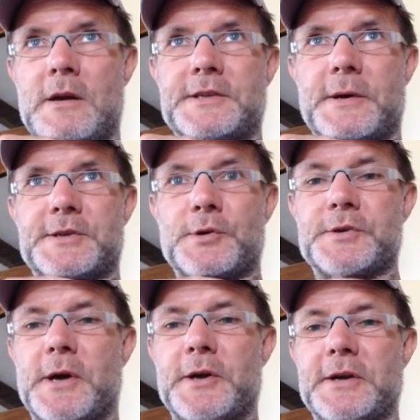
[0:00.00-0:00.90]
So it's
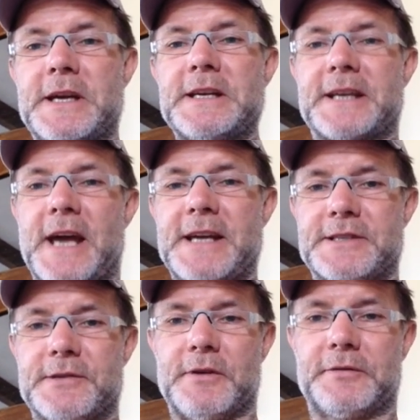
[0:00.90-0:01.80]
also a good
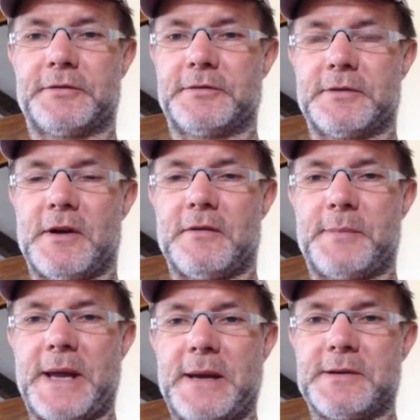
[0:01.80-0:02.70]
indicator of
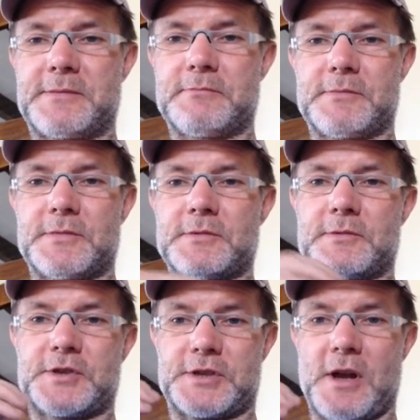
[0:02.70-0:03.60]
being
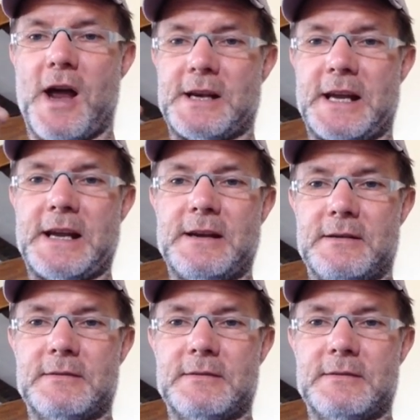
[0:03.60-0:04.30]
slightly